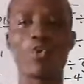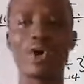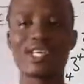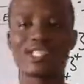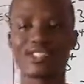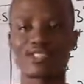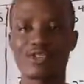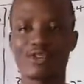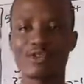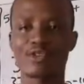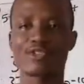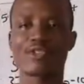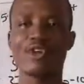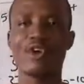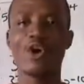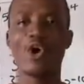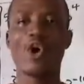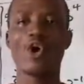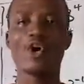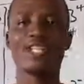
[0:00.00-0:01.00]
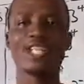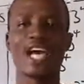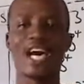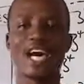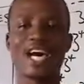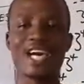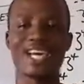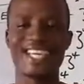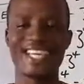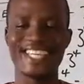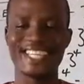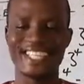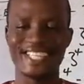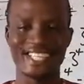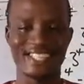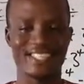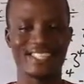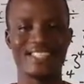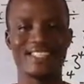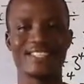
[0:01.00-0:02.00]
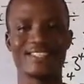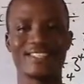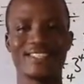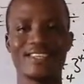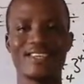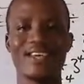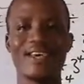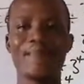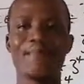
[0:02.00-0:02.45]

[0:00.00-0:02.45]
questions on indices.